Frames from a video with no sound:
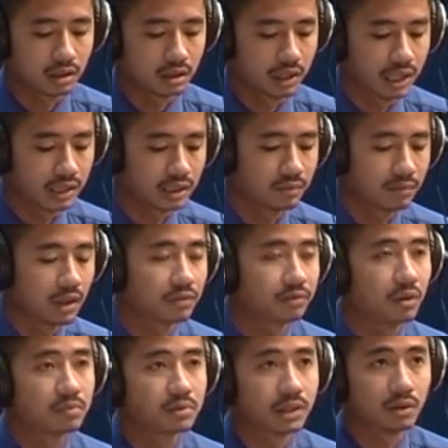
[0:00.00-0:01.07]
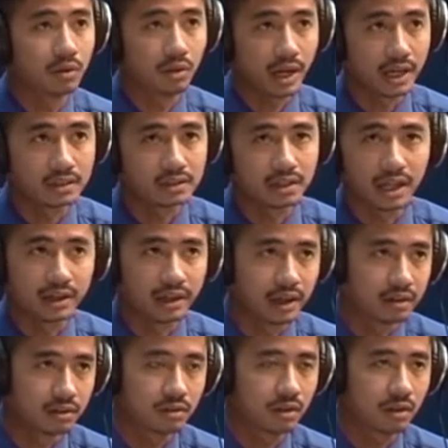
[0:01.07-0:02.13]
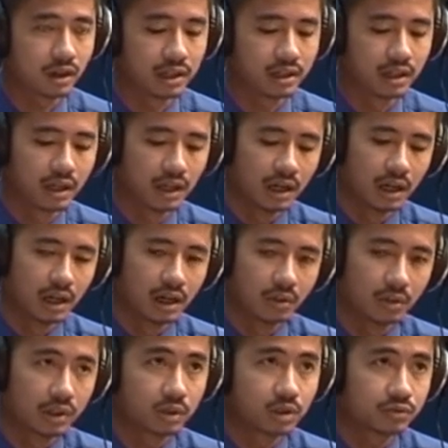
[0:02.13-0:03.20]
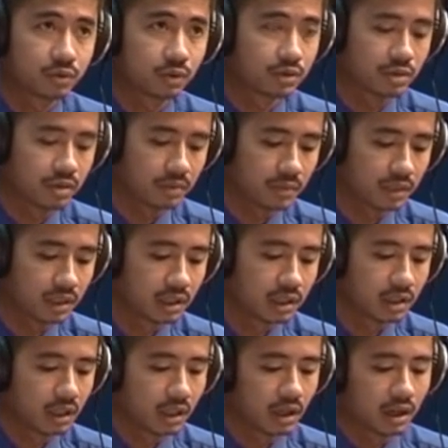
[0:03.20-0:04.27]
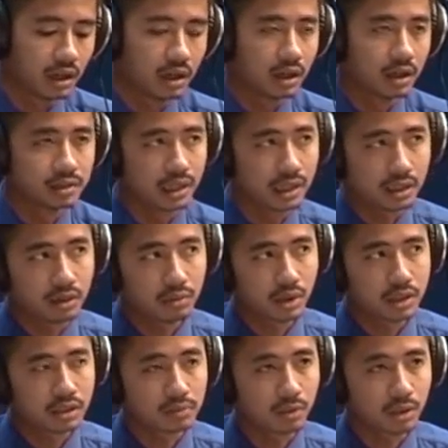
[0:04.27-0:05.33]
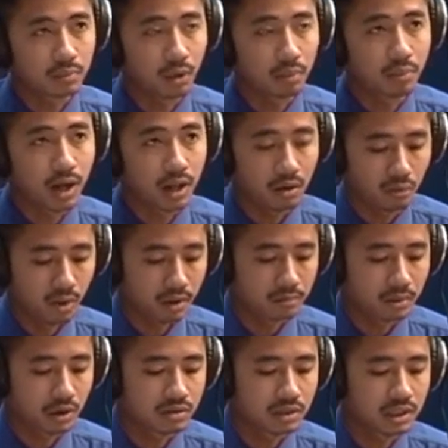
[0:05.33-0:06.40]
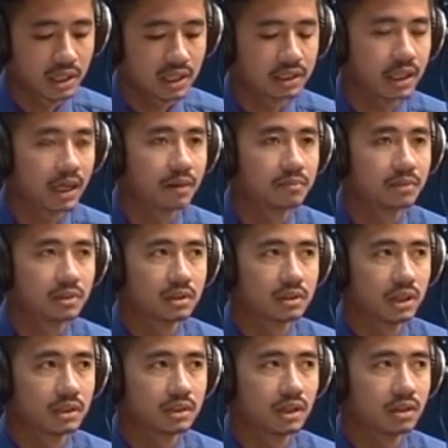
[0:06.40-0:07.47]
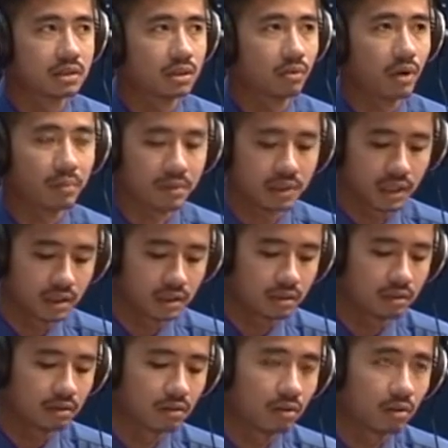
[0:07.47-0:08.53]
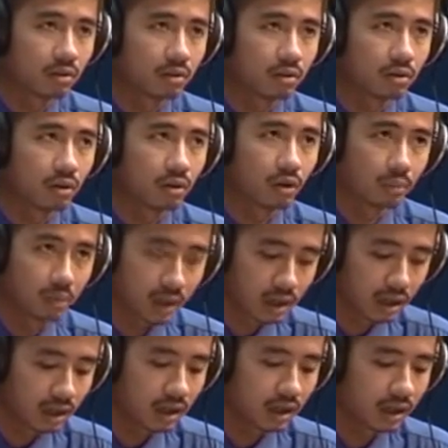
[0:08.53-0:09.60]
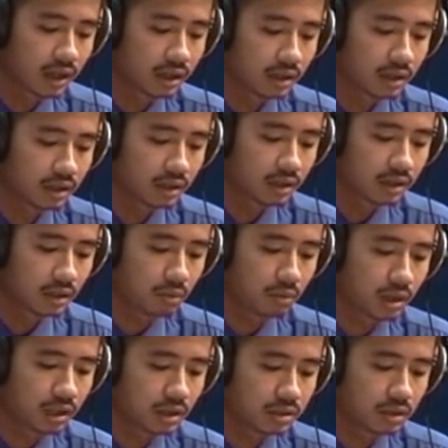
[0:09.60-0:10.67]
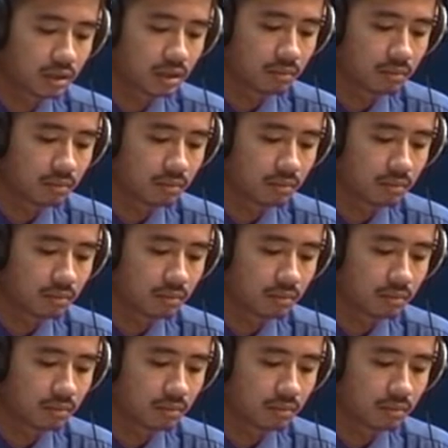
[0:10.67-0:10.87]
native platforms and OS like Android, Windows Phone, Symbian. Second one is about mobile web browser runtimes such as WebKit or Opera, and third one is